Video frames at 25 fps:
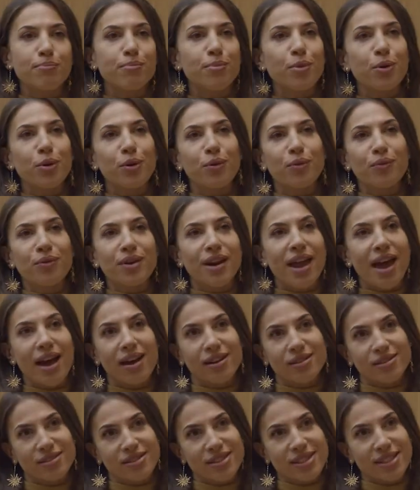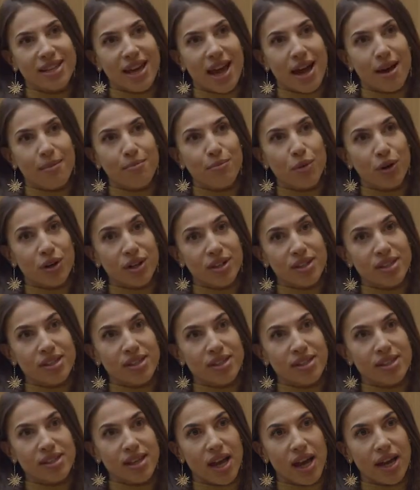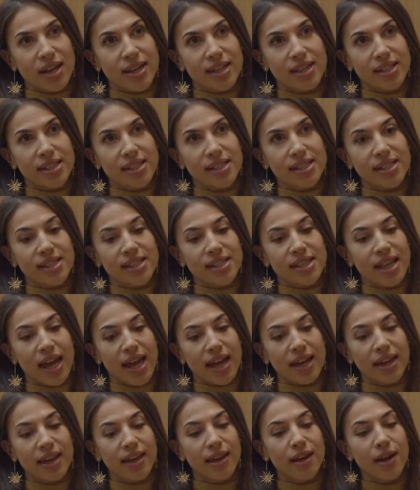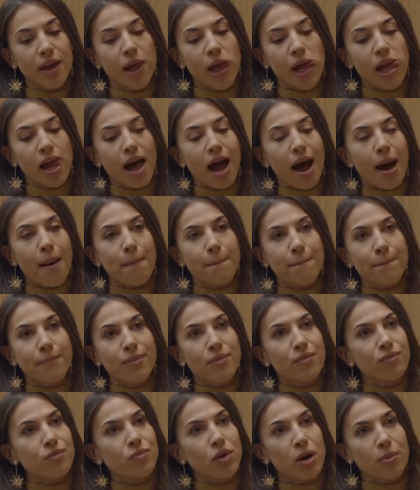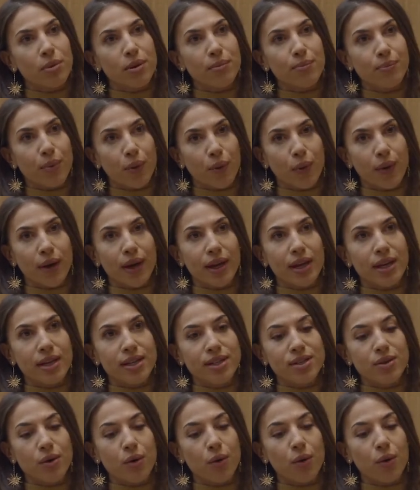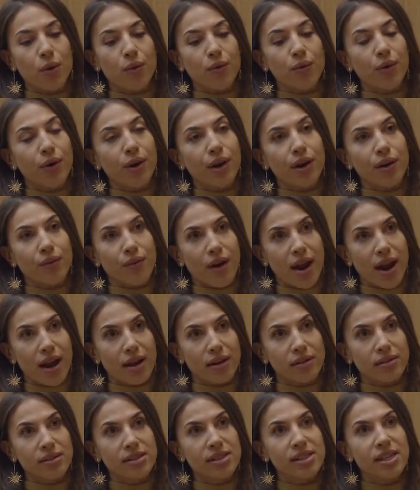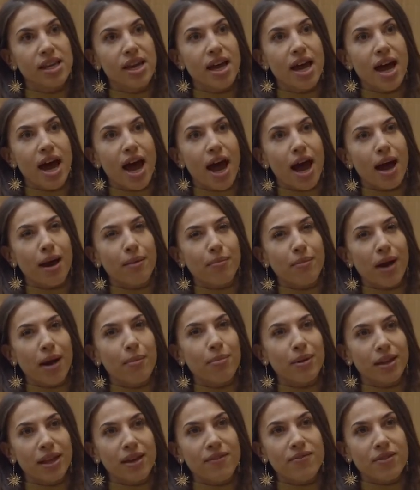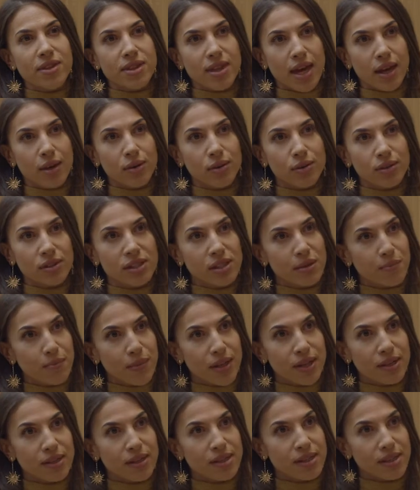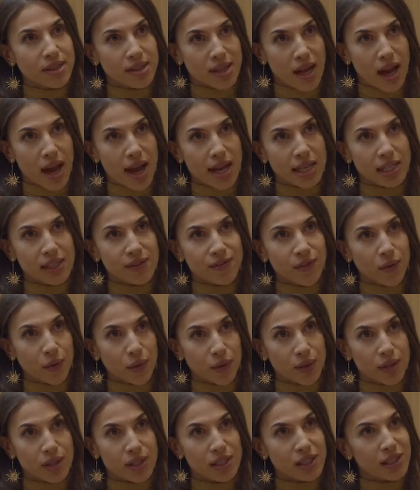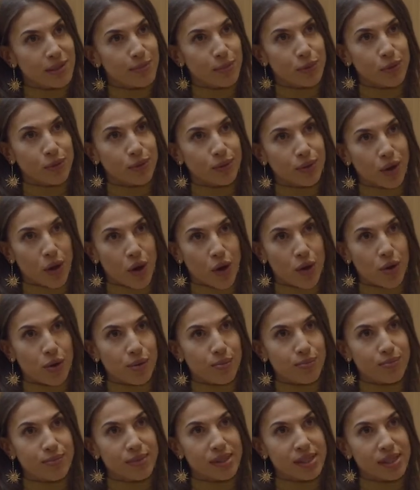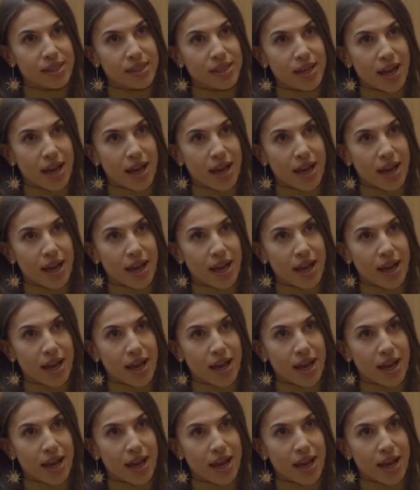More renowned modernist designers like Robin Boyd or Roy Grounds, I believe that they all submitted designs for the small homes